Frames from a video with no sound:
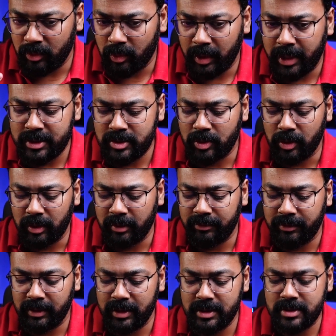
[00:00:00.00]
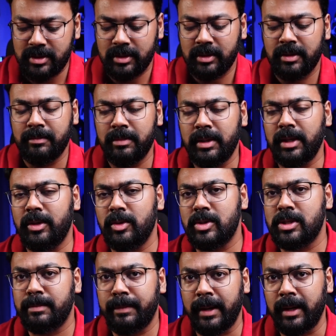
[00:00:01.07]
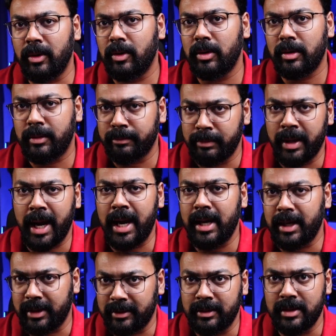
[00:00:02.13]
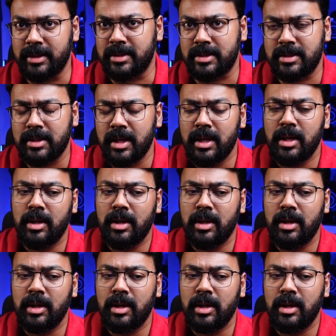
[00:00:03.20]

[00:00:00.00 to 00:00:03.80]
what I strongly feel is the minute you spend on a brand like this,